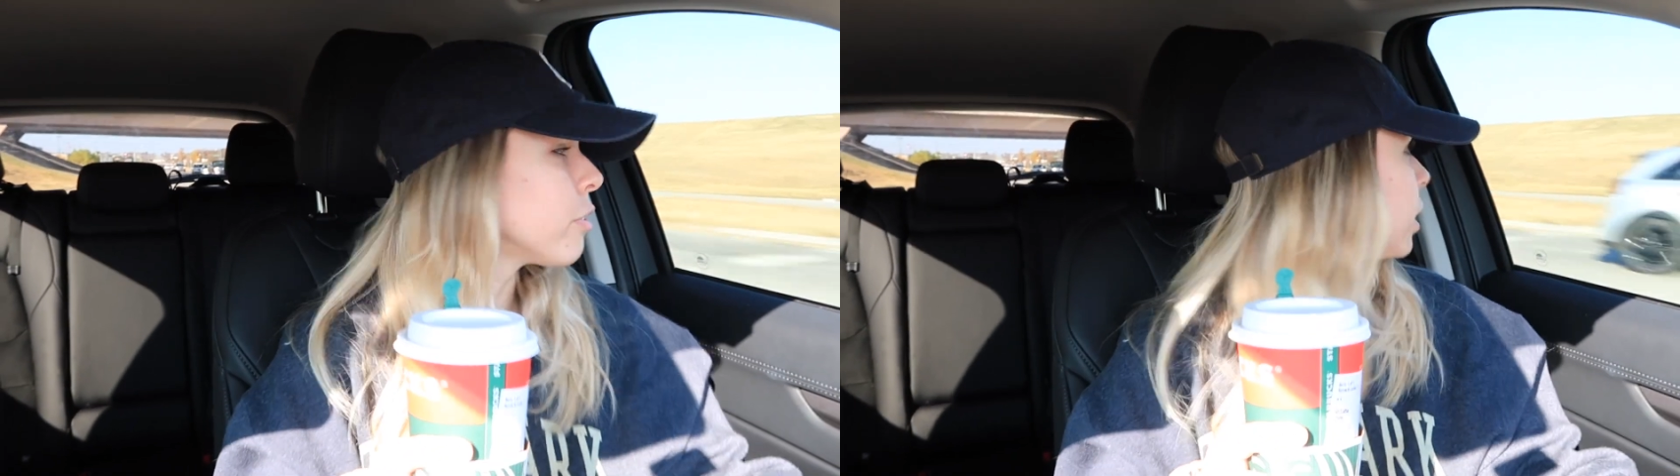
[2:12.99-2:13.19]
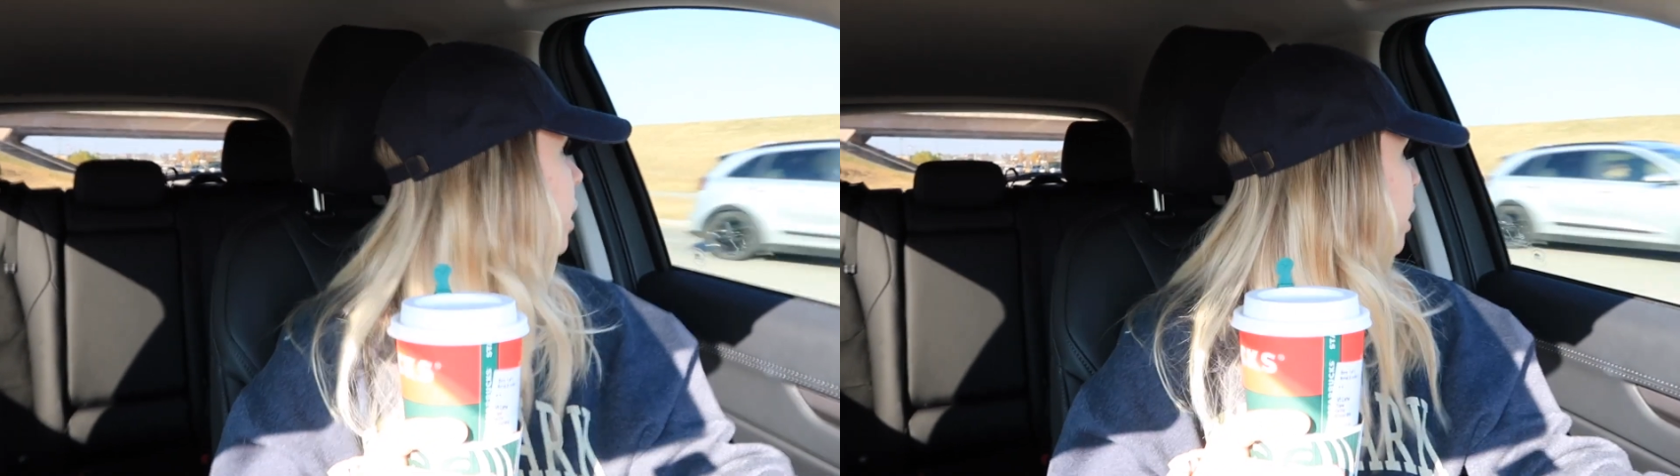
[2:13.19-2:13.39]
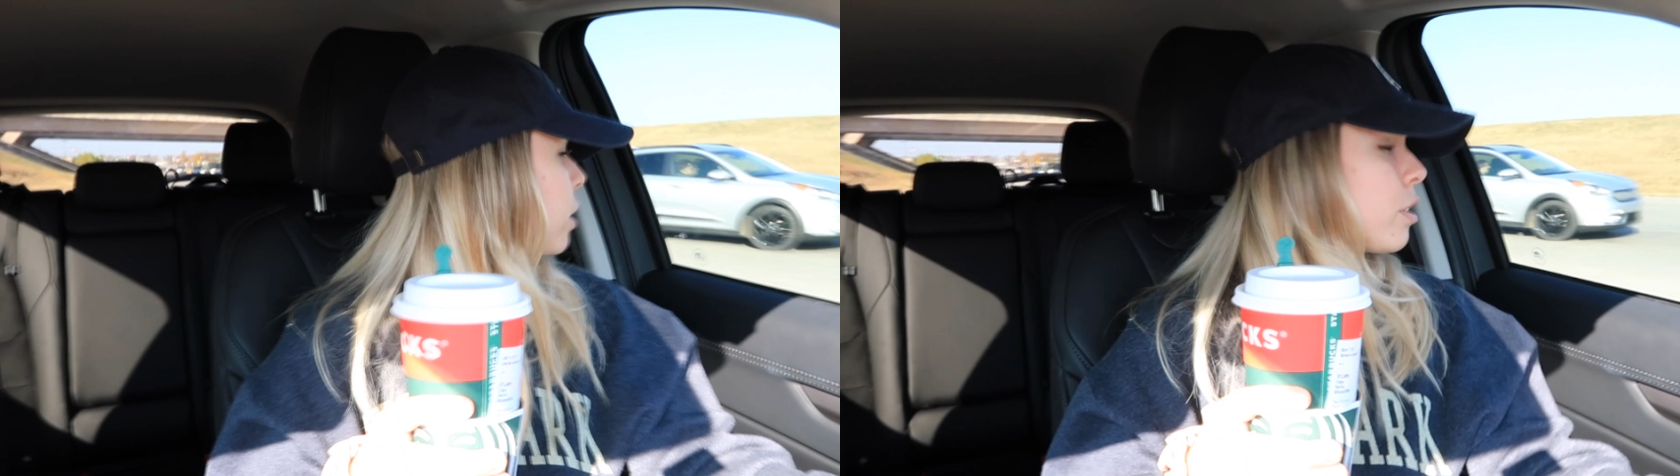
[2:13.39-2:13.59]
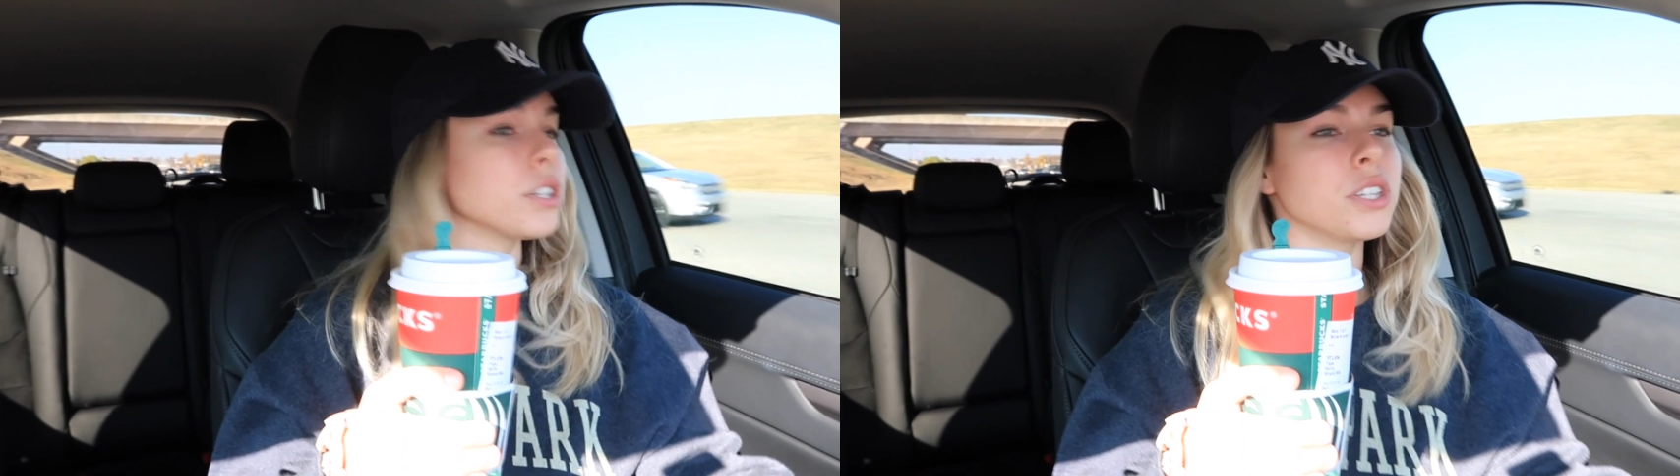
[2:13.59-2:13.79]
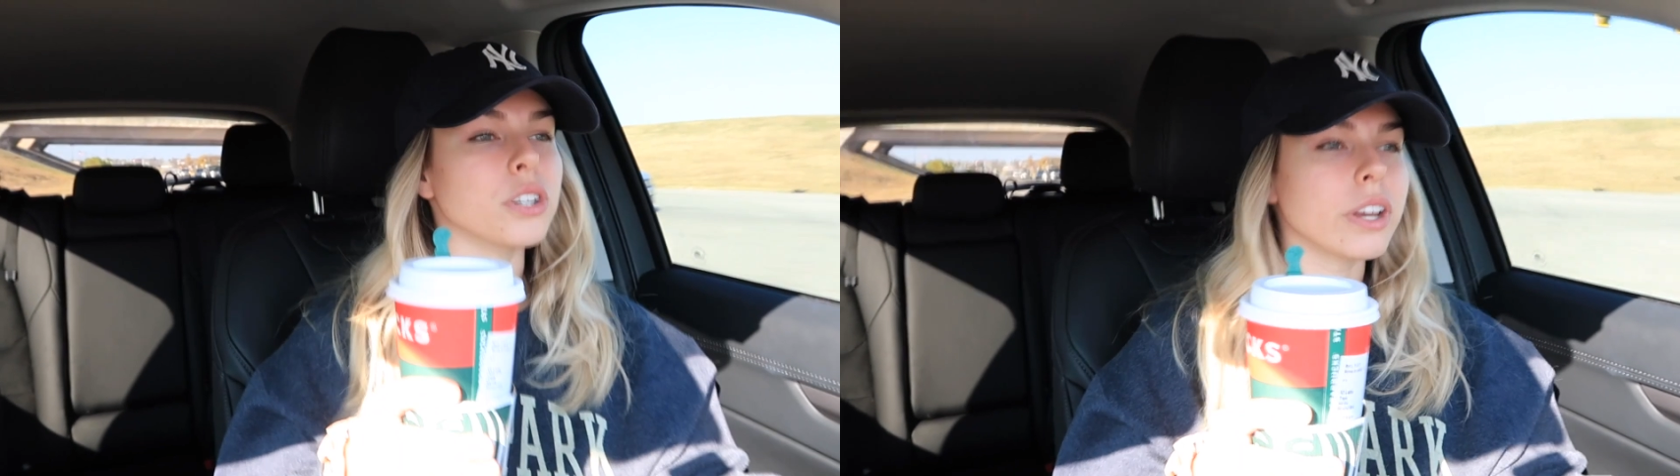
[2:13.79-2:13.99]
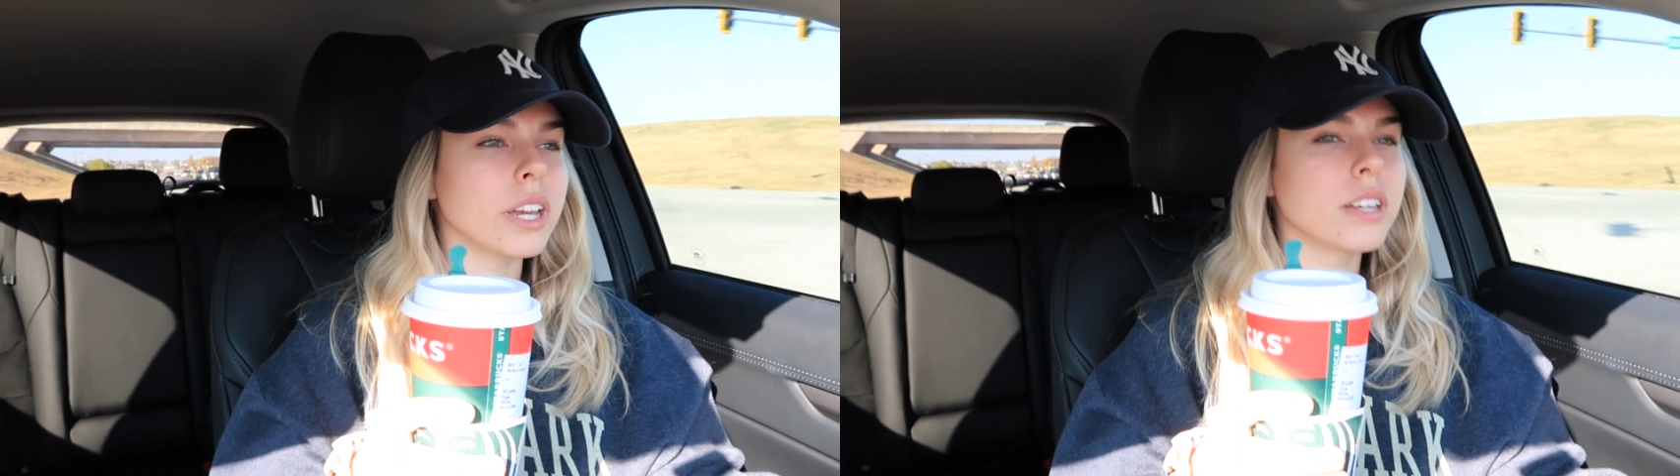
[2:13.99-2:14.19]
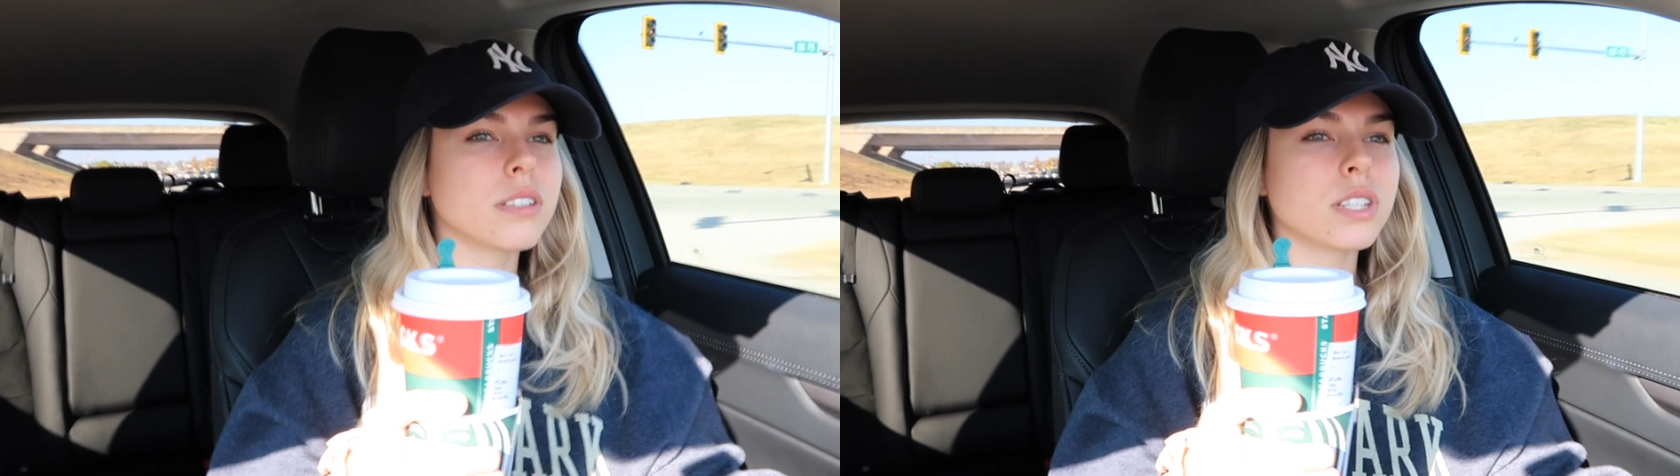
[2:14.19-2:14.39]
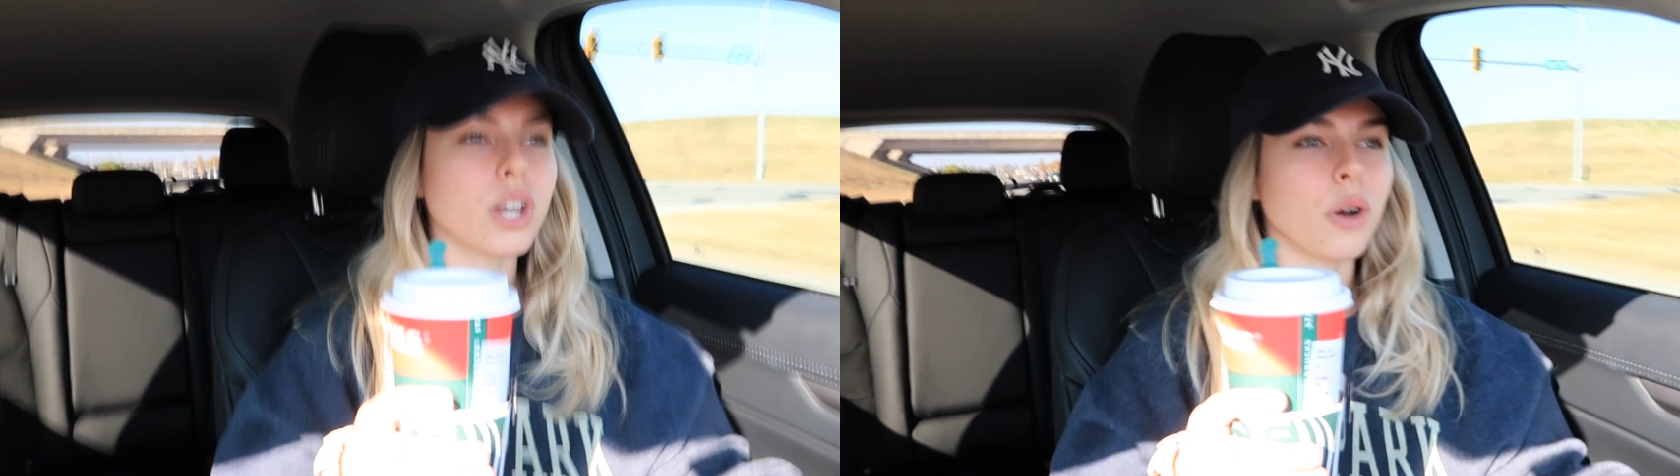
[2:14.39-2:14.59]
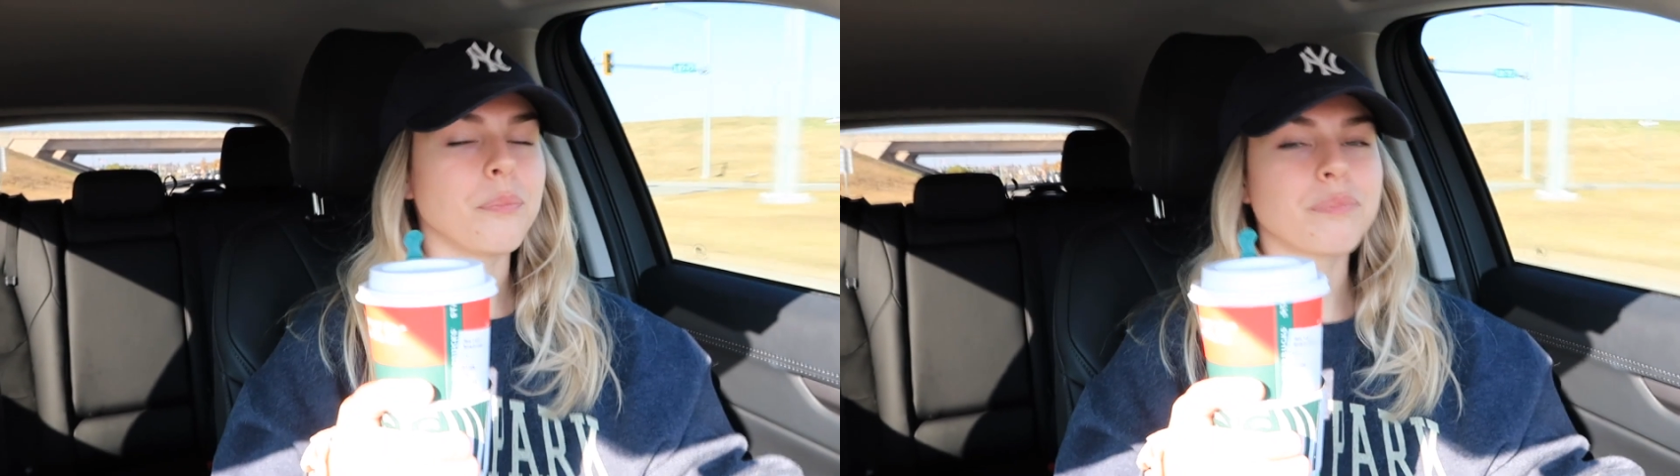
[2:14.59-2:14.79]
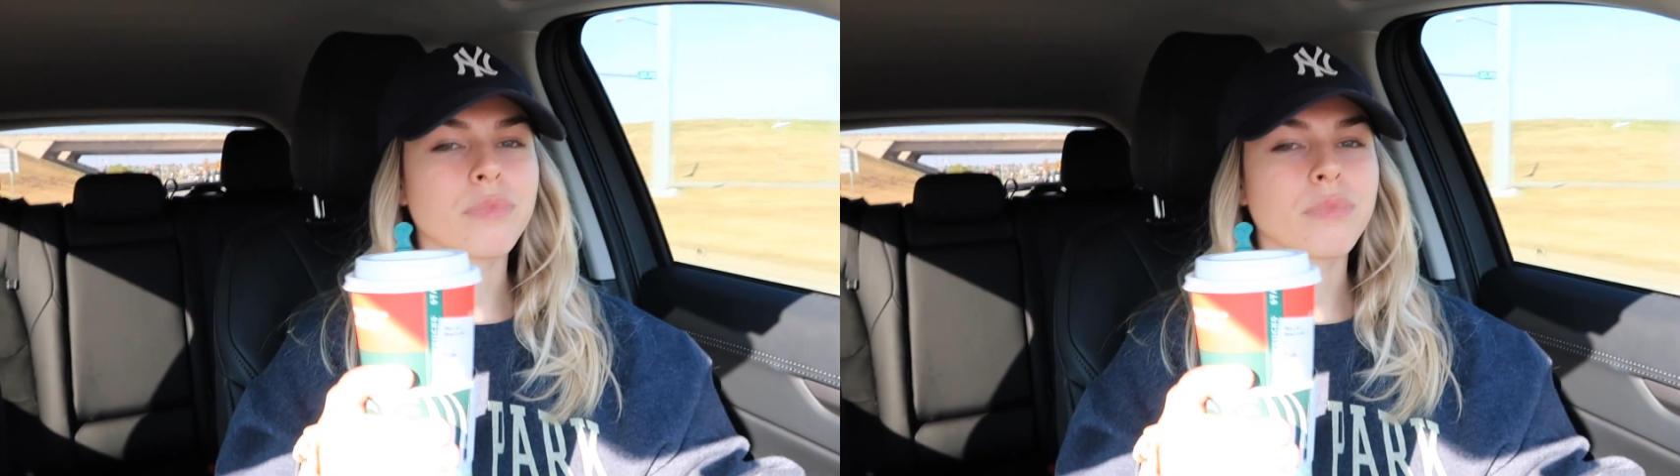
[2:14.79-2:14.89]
the Keurig. So